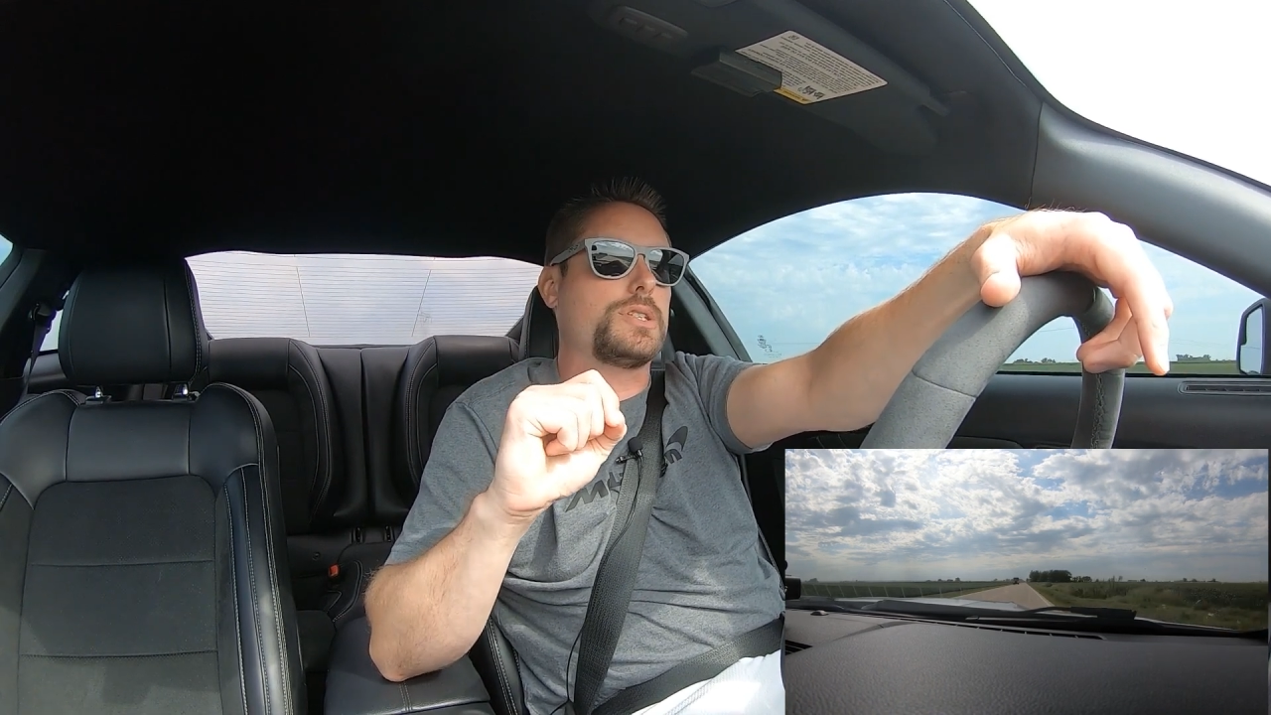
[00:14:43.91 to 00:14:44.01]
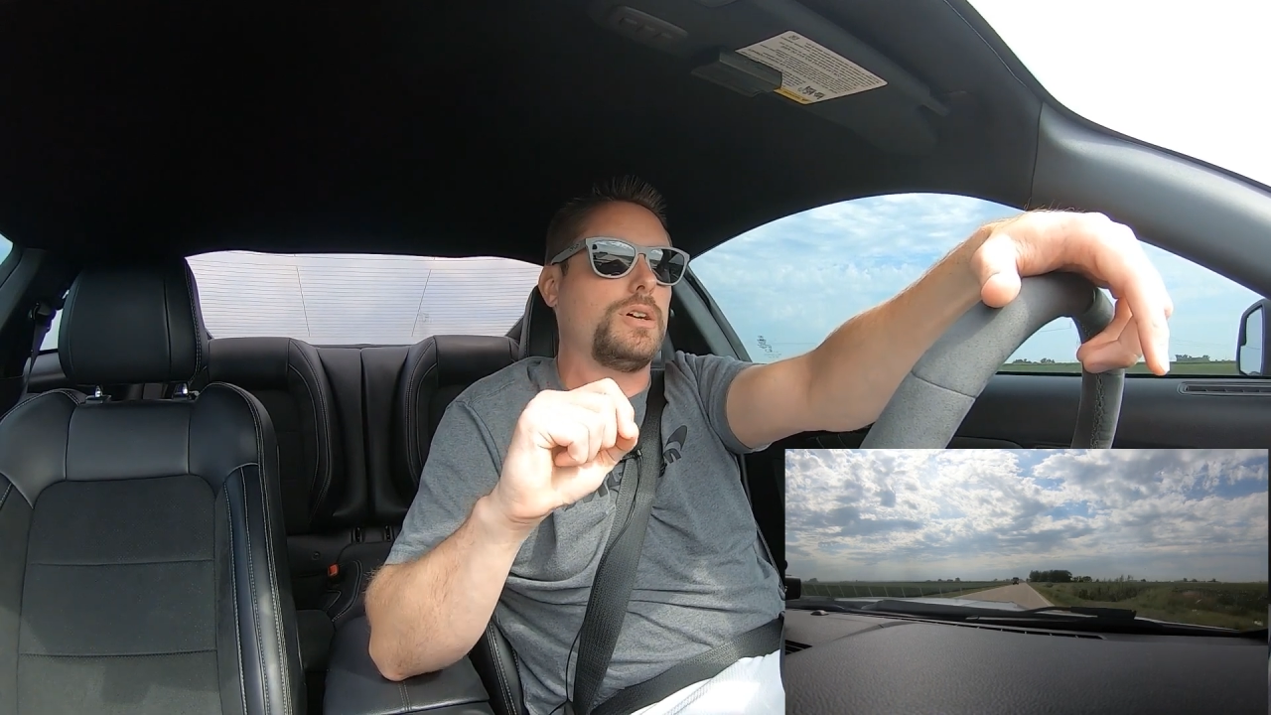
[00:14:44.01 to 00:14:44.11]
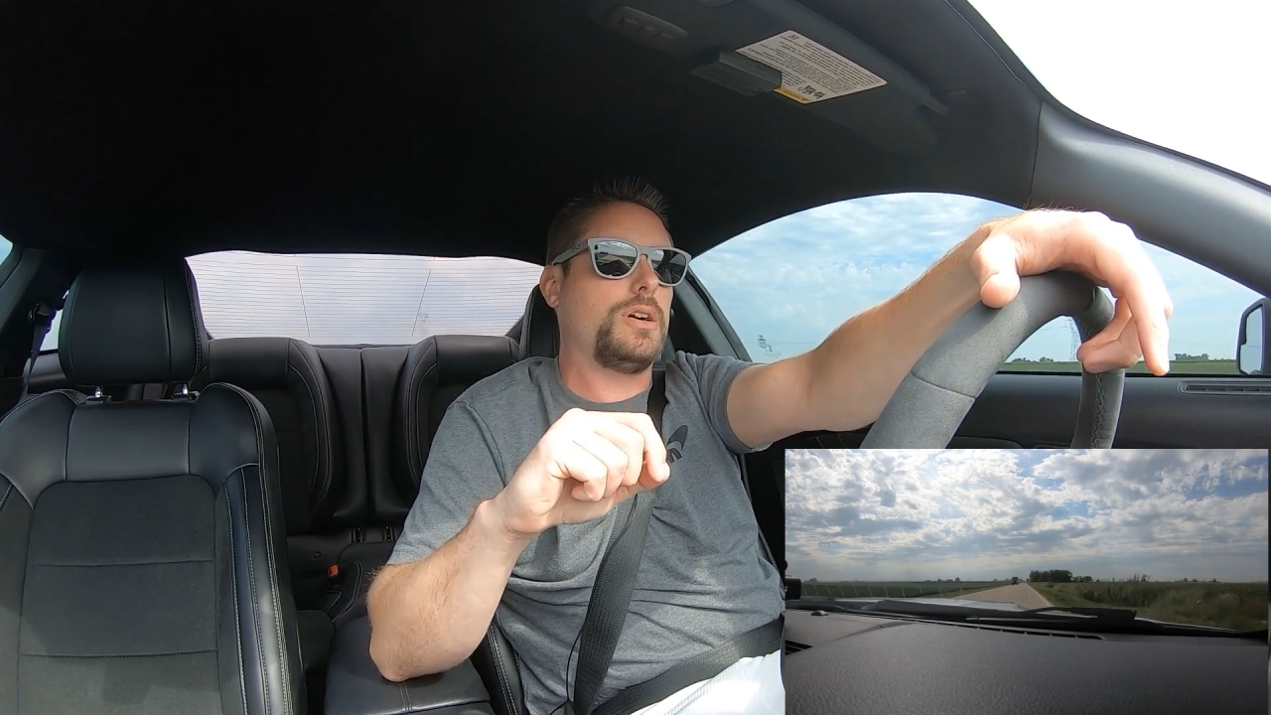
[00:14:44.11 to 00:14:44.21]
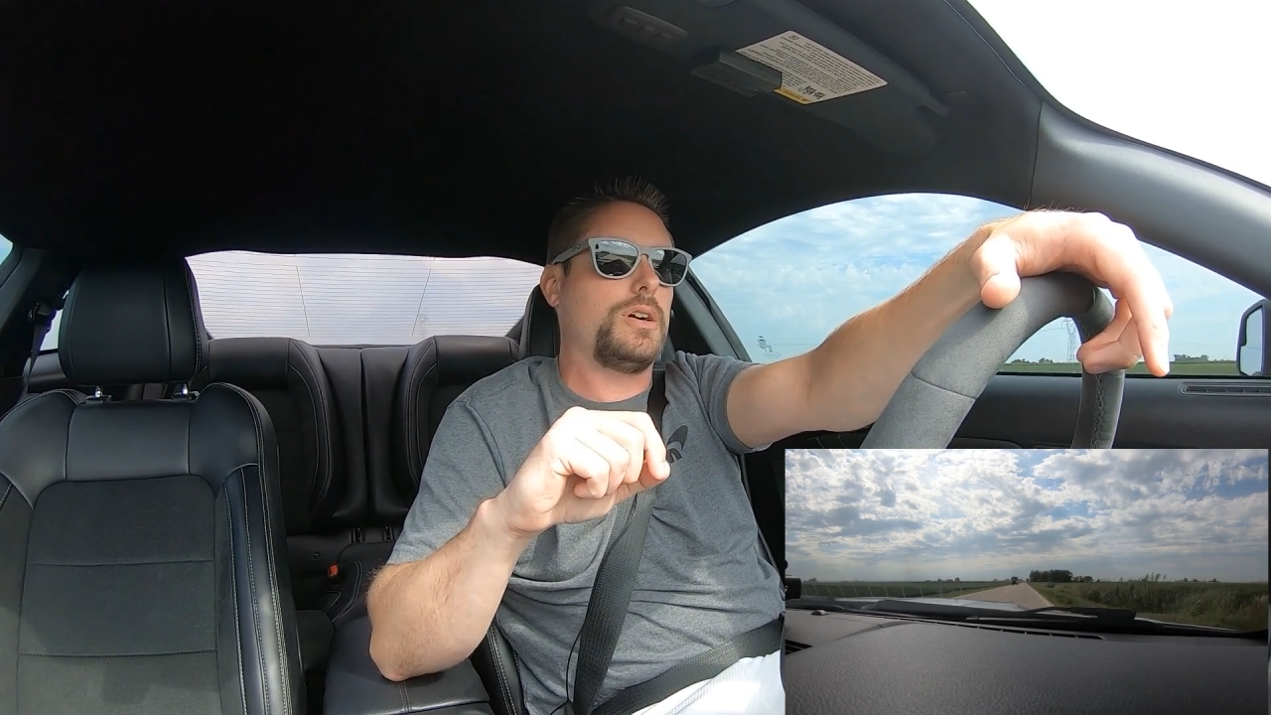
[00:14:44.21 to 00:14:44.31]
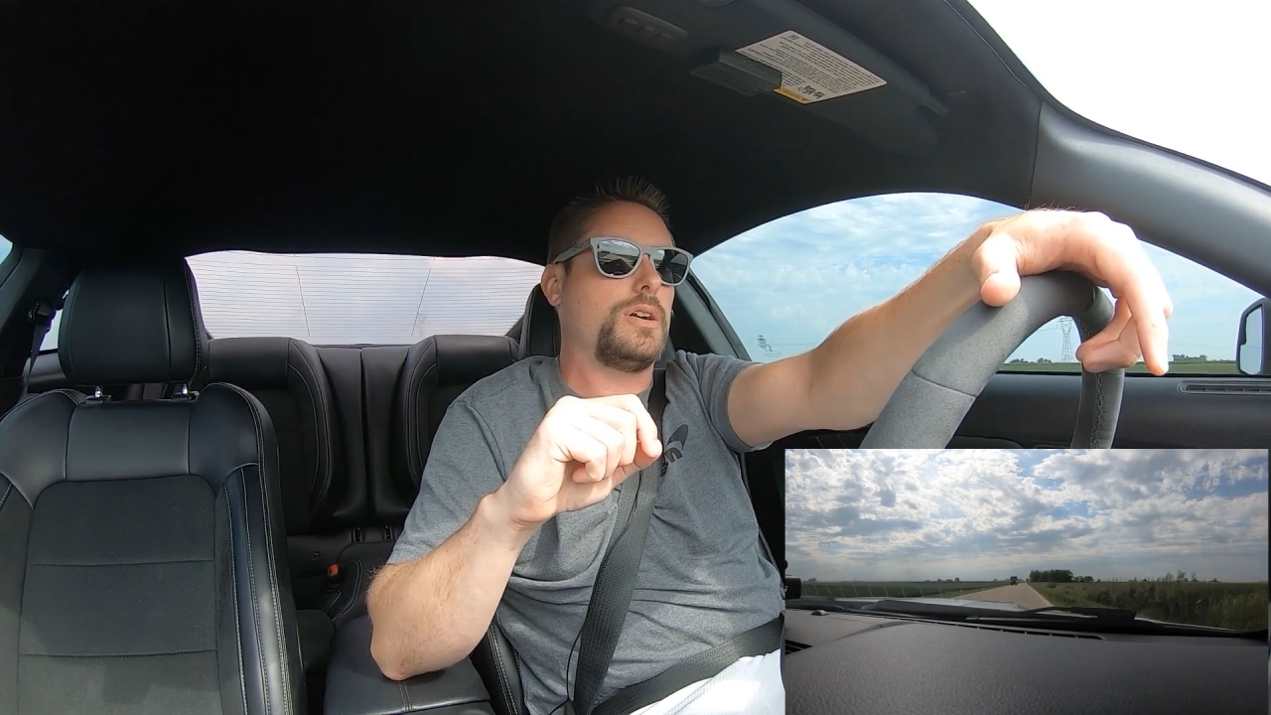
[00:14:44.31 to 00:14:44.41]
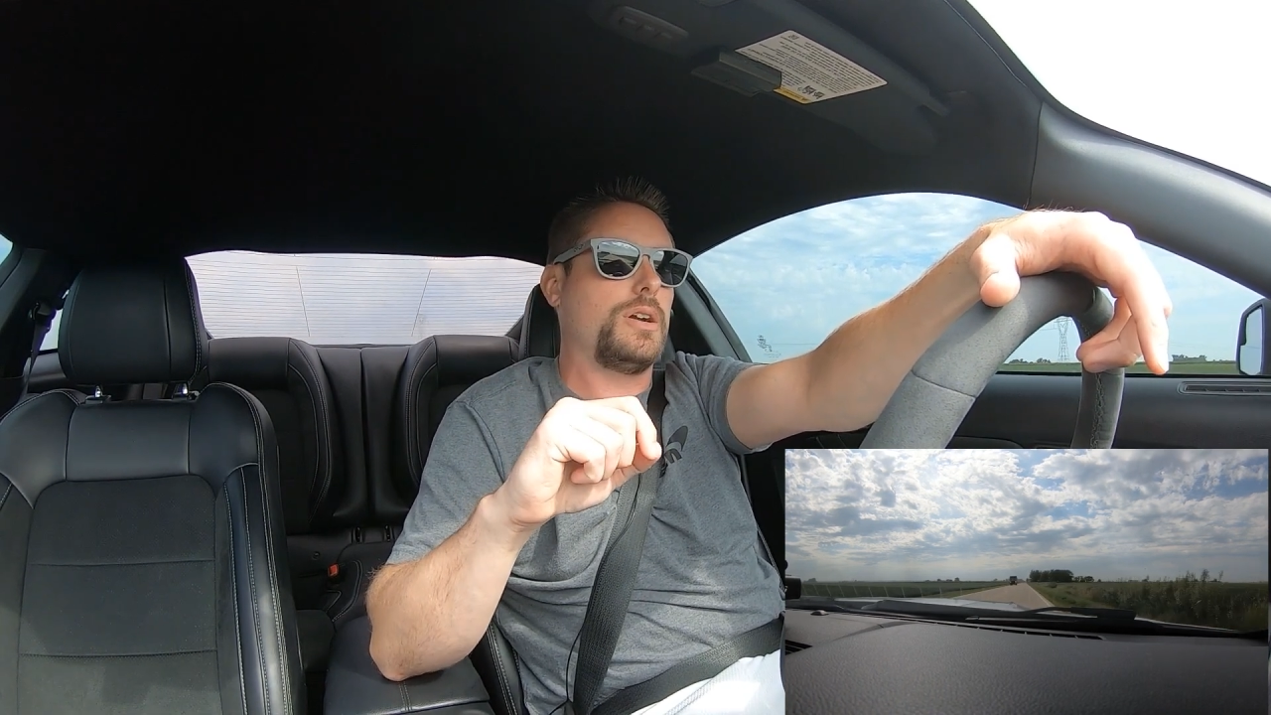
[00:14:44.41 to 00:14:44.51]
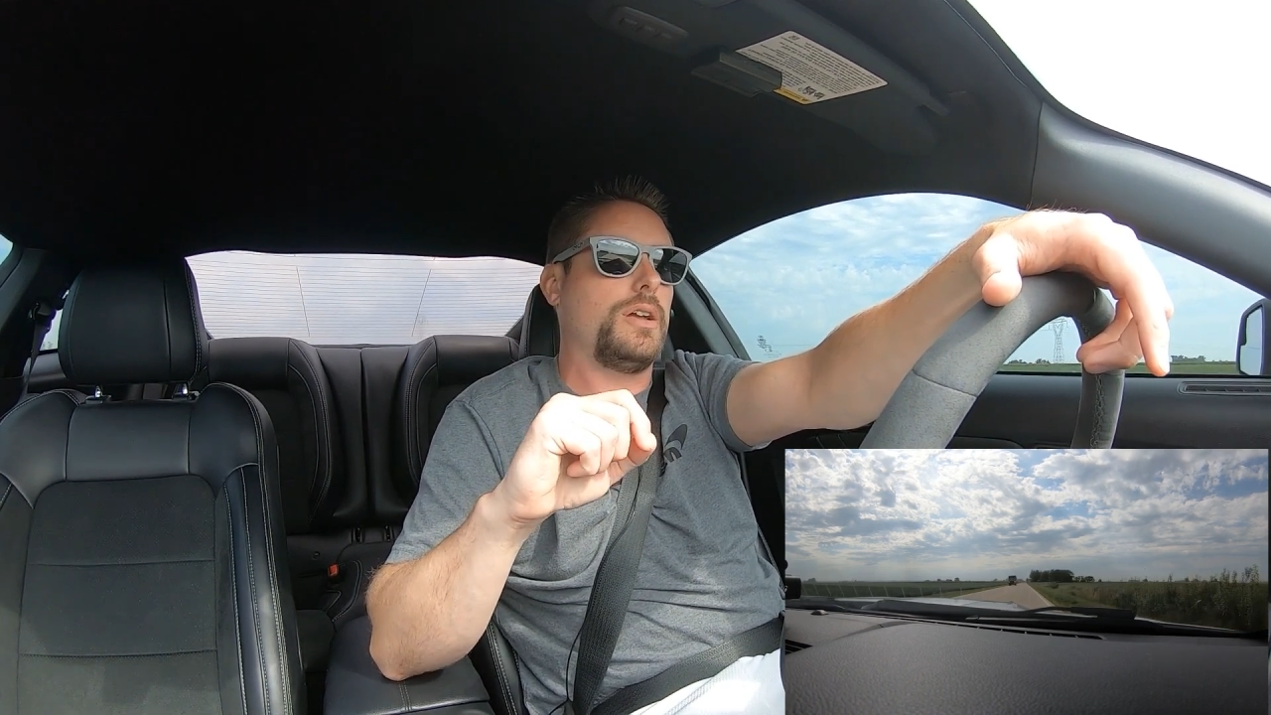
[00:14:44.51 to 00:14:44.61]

car,